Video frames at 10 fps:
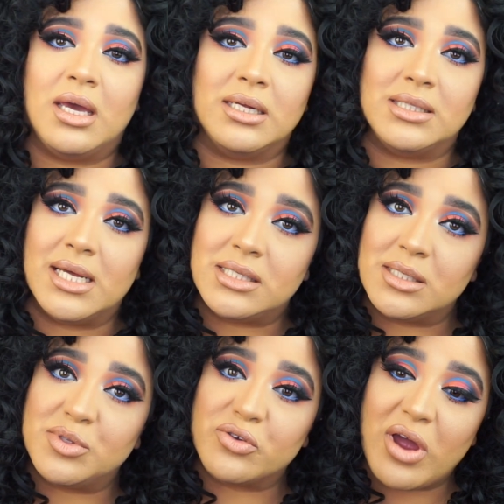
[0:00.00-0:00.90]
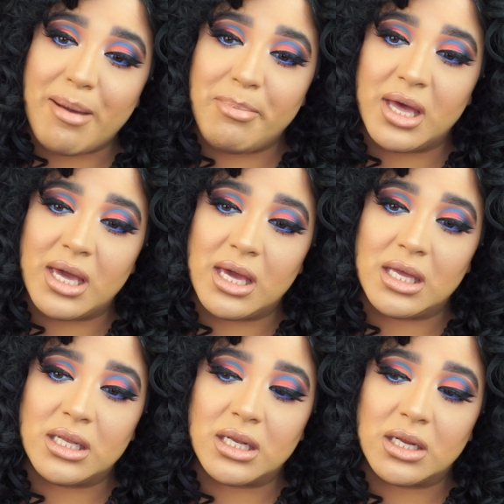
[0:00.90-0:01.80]
Hit that subscribe
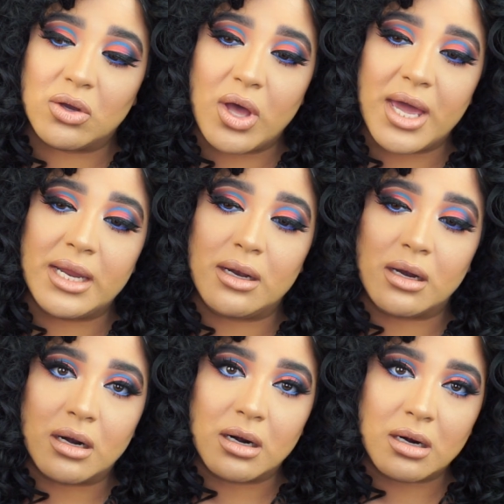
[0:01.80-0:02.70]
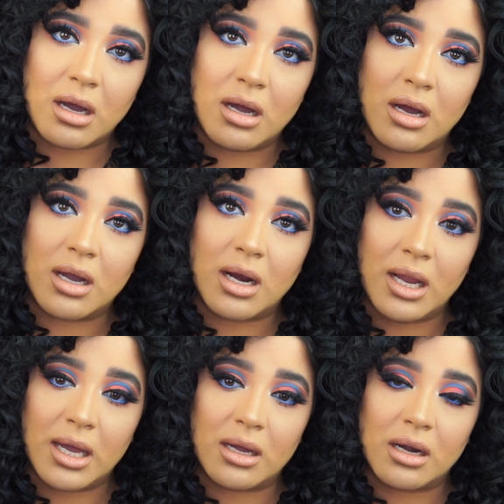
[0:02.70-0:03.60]
button. Go ahead and
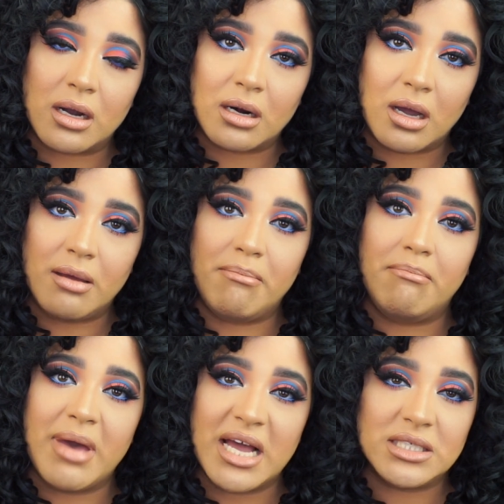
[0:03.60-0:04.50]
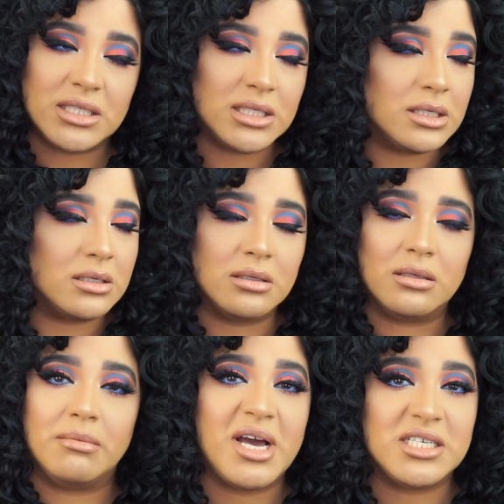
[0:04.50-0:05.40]
click. Mash it.
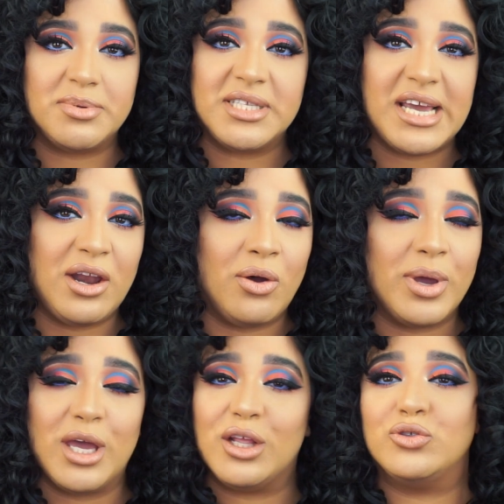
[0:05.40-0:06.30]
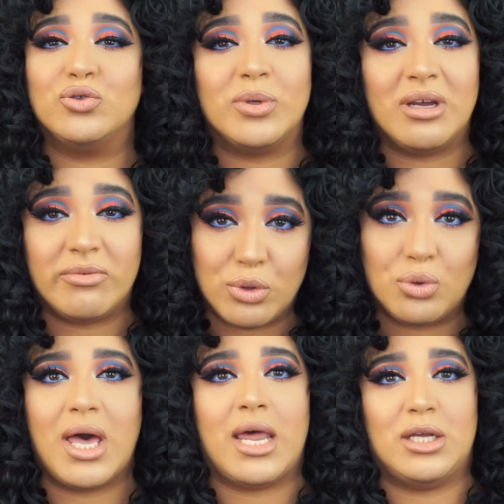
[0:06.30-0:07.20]
Mash potato it. Do whatever
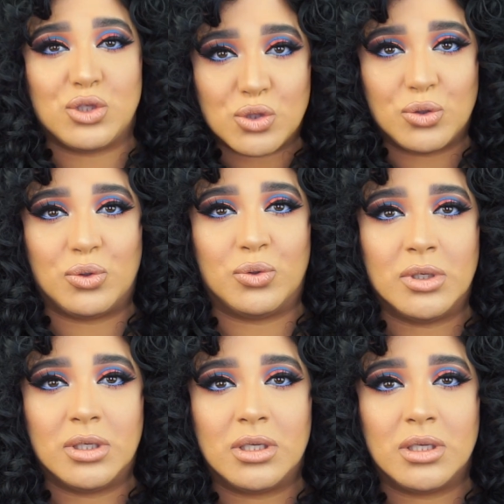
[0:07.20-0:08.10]
you gotta do.